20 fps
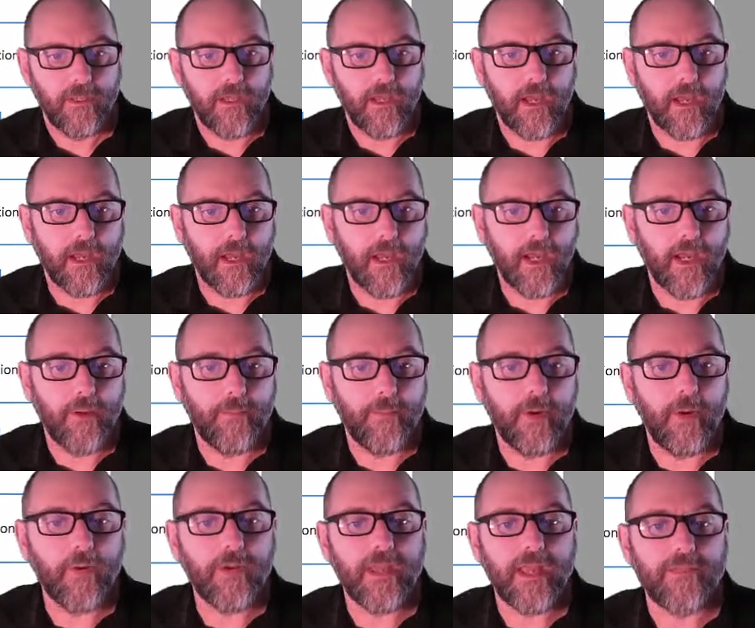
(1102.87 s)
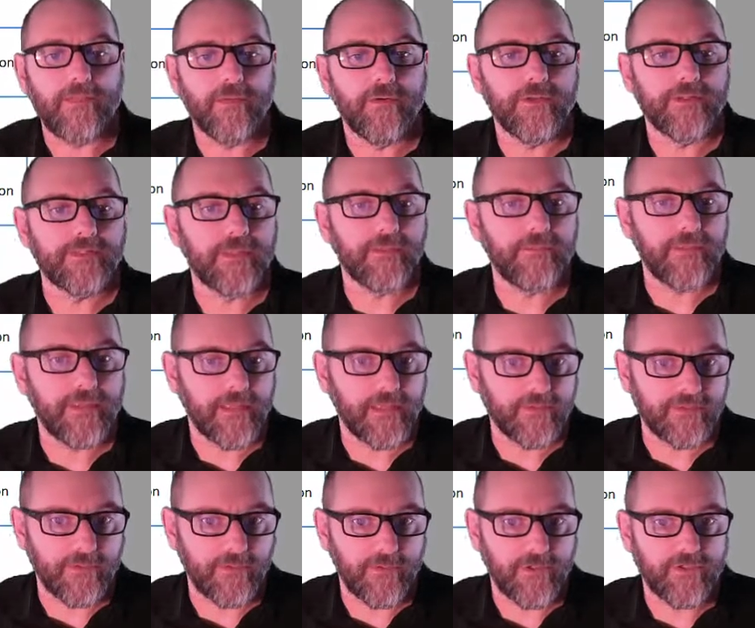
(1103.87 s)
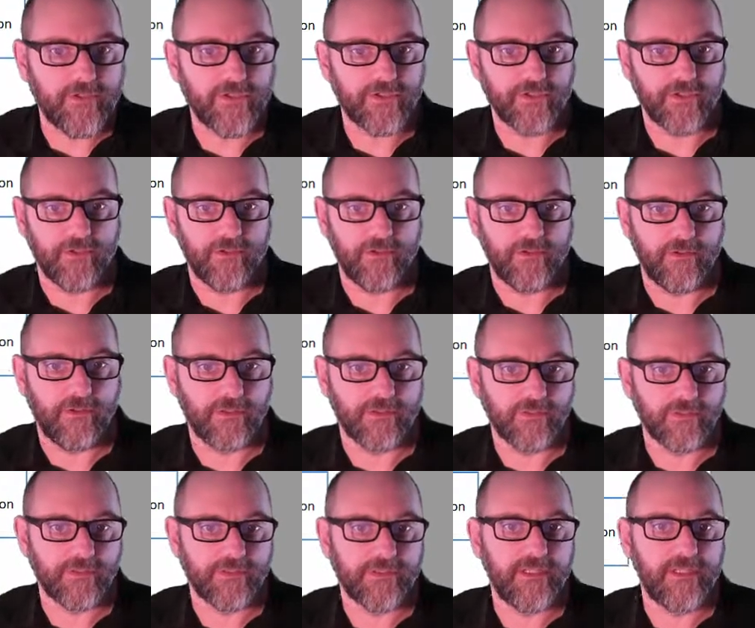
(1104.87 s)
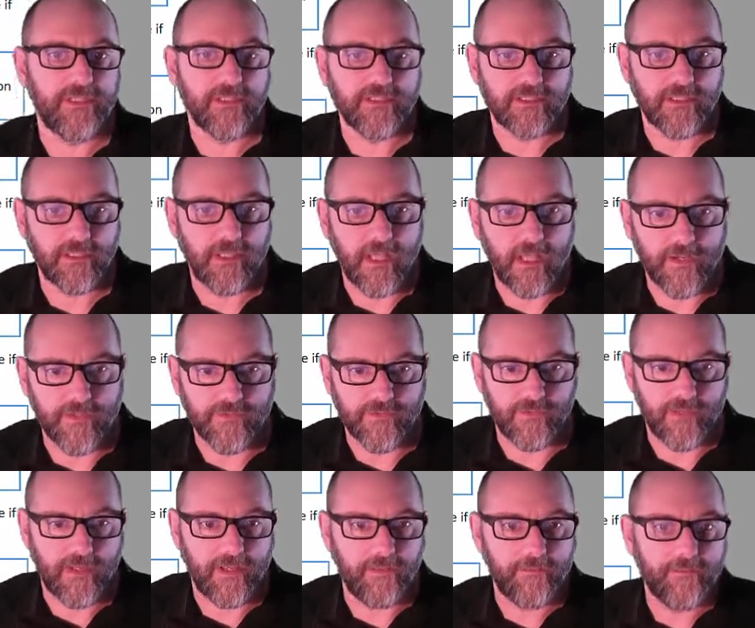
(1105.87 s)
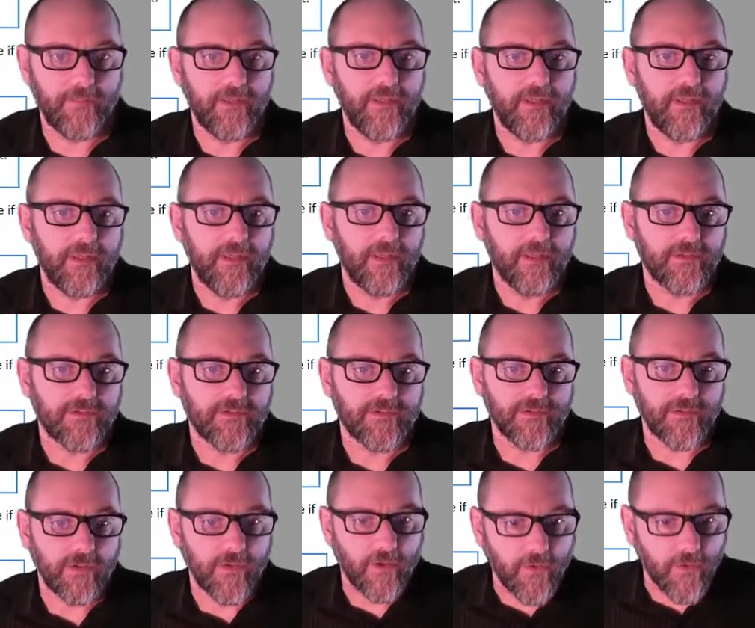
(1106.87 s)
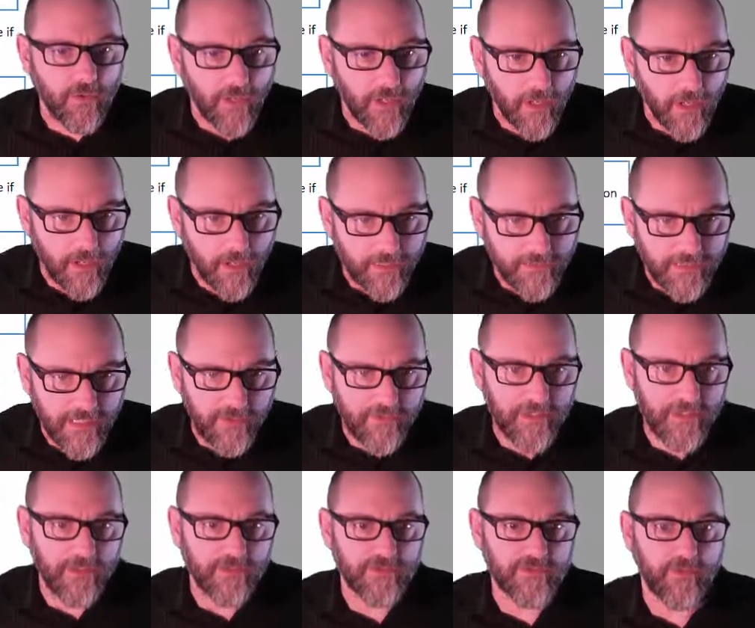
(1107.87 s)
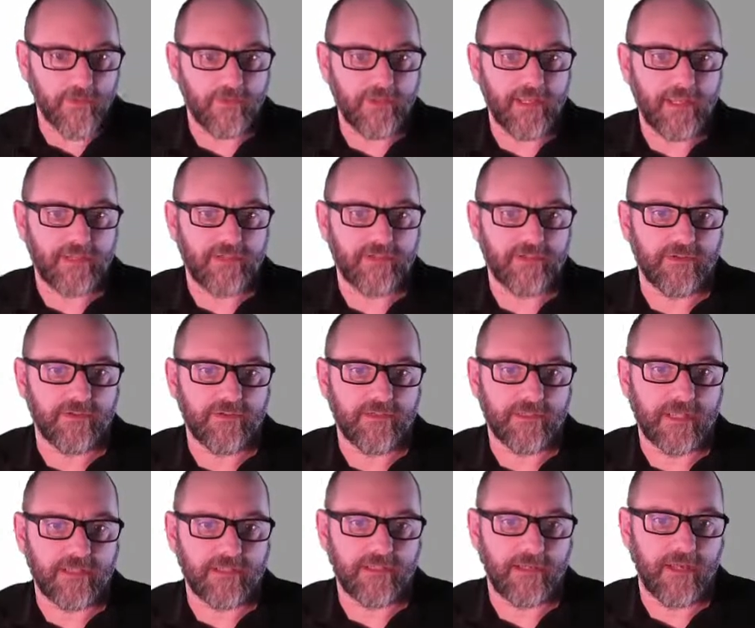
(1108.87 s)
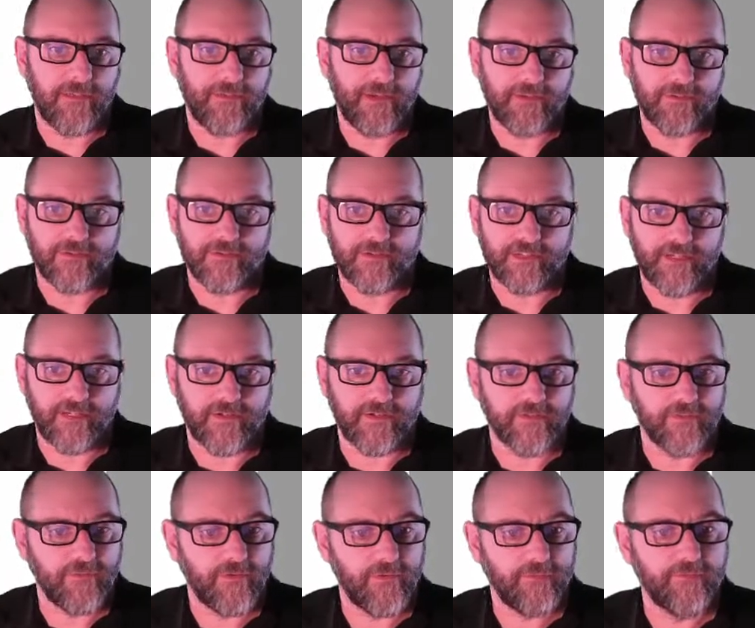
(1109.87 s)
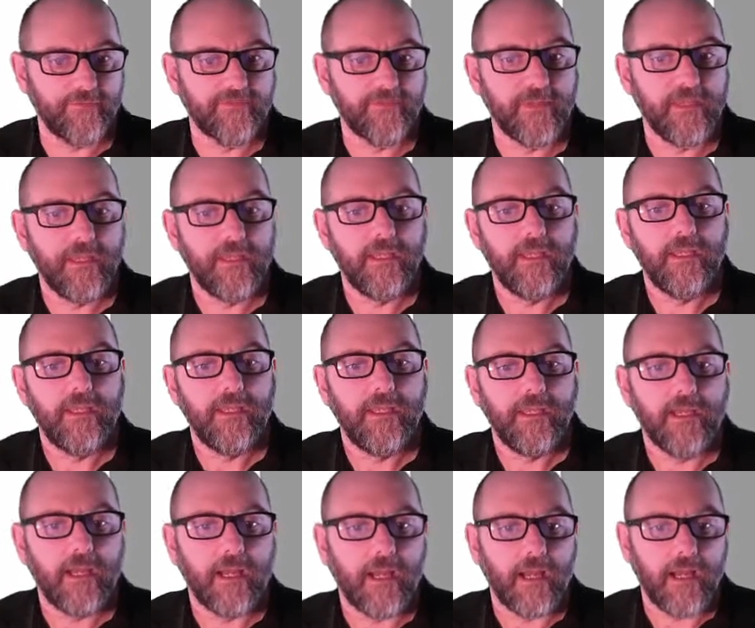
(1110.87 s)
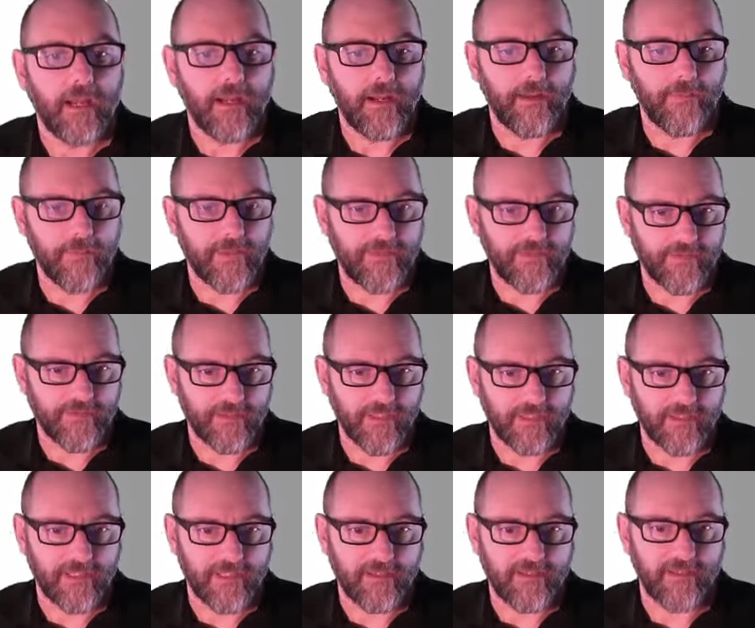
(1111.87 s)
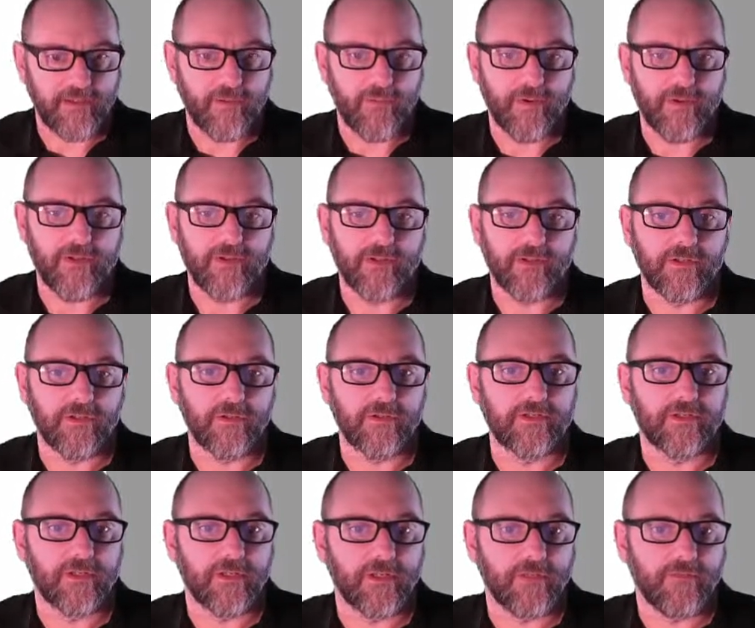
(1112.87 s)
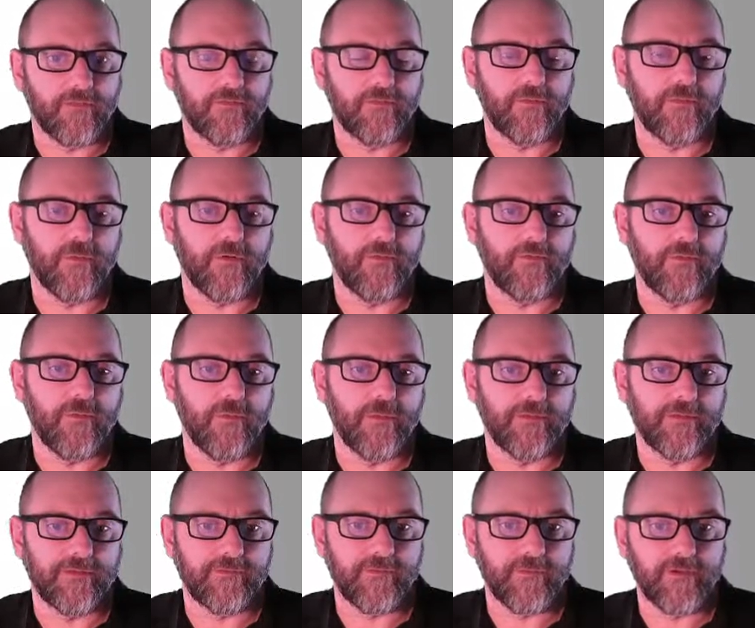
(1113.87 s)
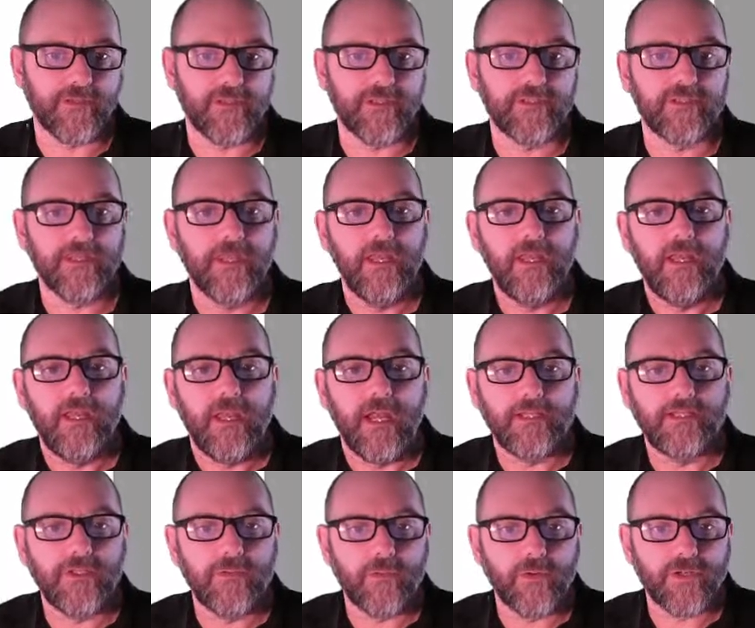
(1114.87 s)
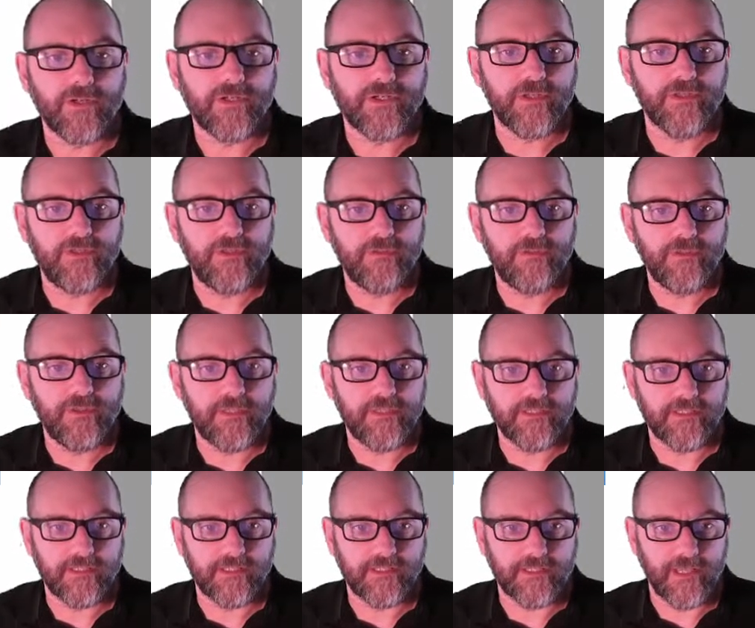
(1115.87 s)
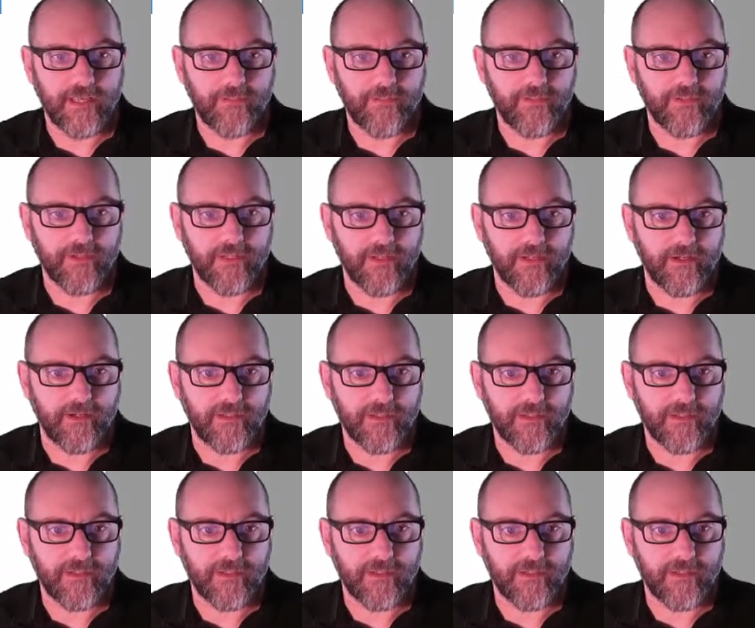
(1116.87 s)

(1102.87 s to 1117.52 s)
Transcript: Oh yeah, there is something else I wanted to show you because we'll see this a lot as well. So down here is where we get to set timeout and set interval. And there's a link there where you can look for more info on these functions. I did want to show you this example here.